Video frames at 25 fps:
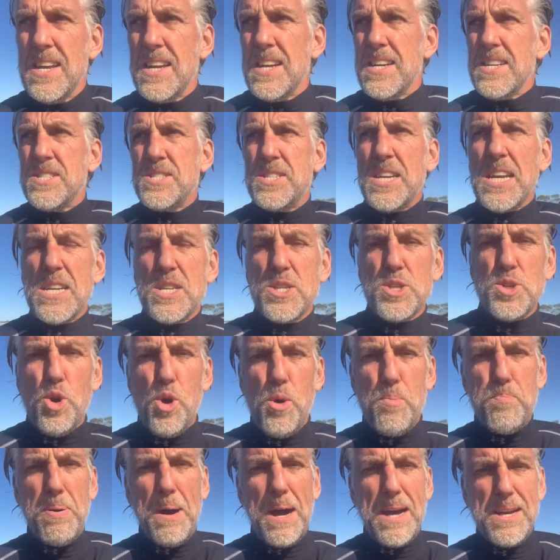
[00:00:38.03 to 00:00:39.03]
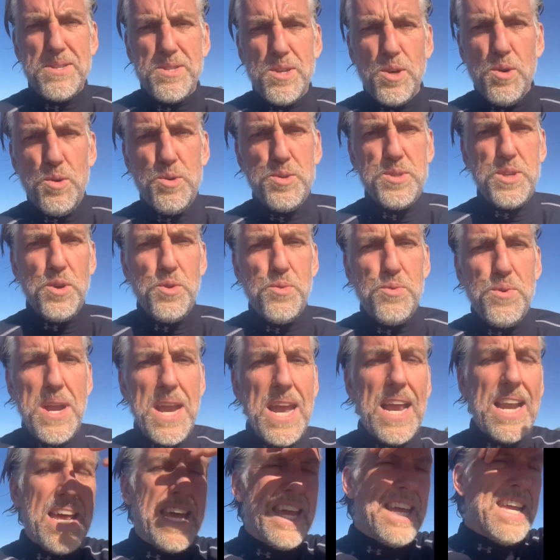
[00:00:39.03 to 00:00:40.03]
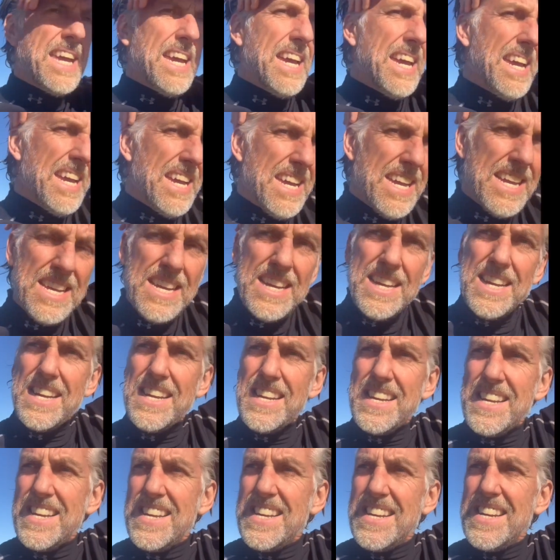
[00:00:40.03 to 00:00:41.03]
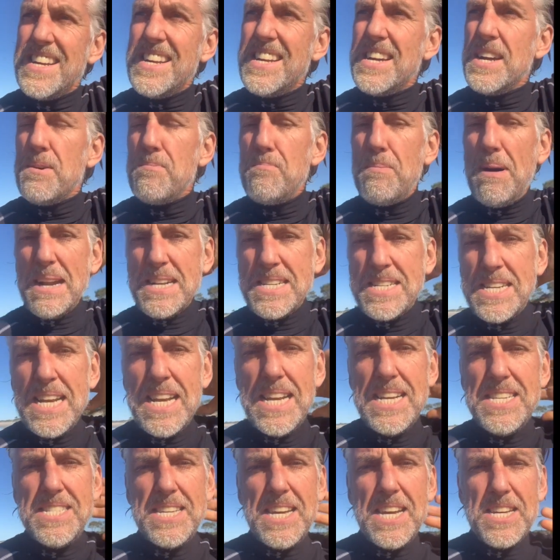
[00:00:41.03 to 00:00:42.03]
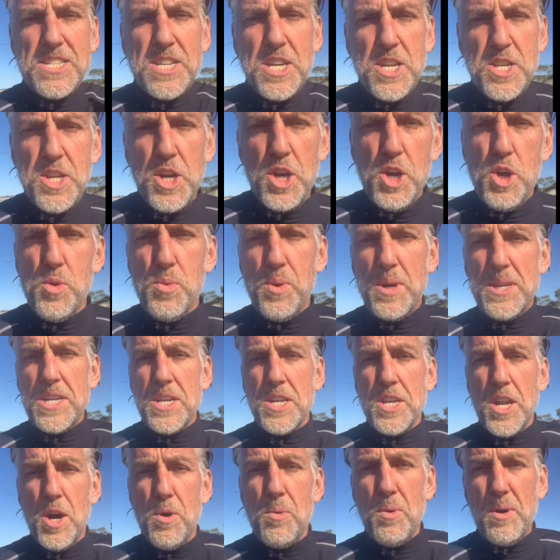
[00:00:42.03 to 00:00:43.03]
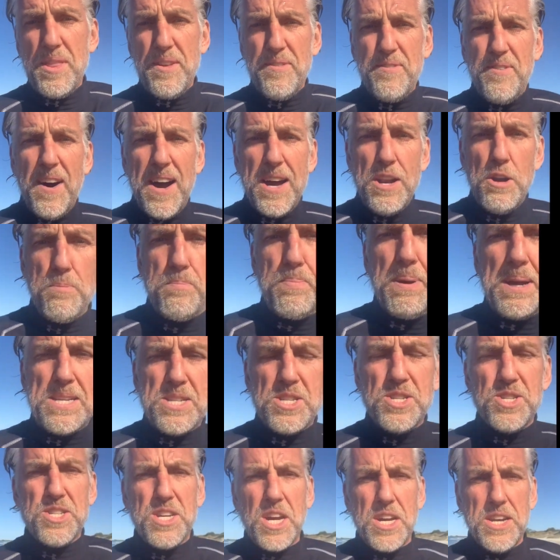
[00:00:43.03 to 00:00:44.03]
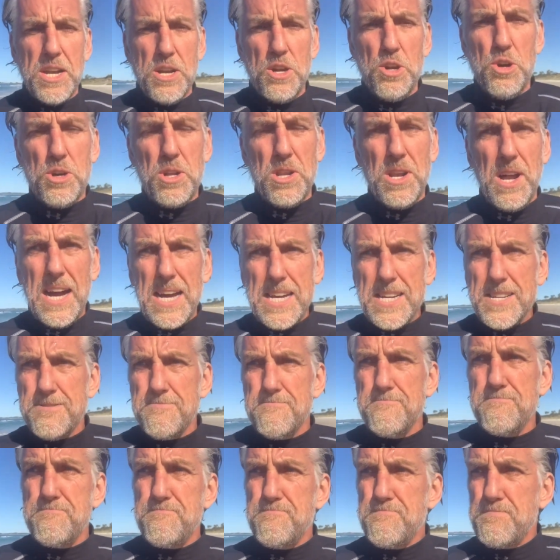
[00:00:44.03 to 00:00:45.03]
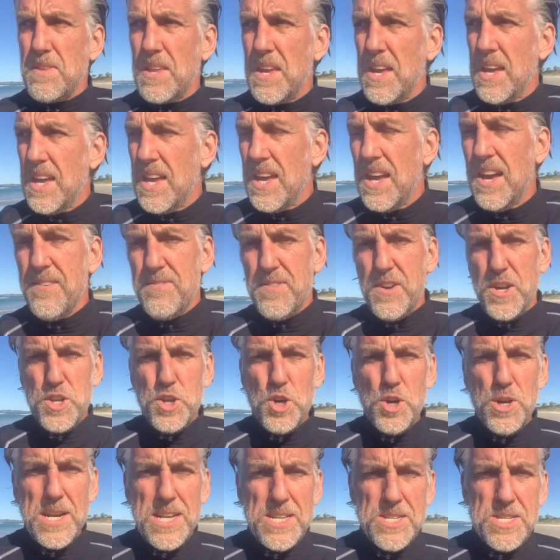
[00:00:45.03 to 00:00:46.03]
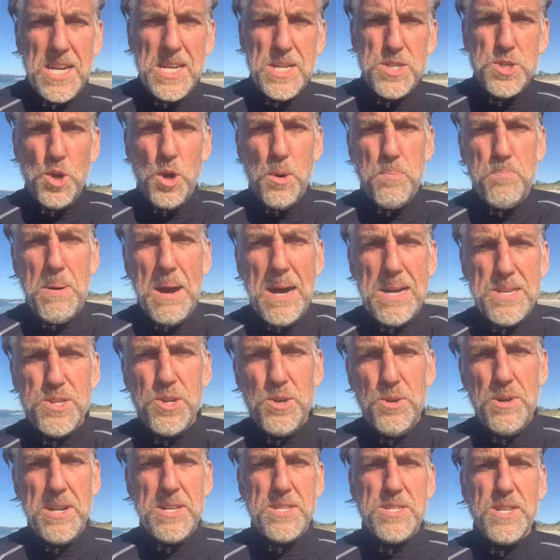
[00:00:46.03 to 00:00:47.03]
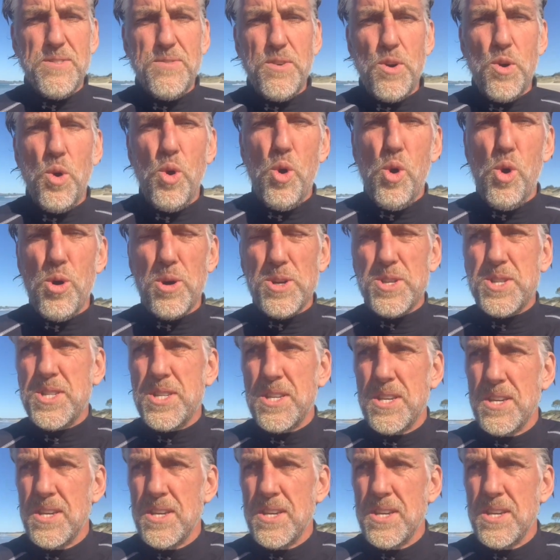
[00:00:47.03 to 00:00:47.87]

jigsaw puzzles are really much easier to do when you know what the final picture is going to look like. If you're doing a jigsaw puzzle and it's of a horse,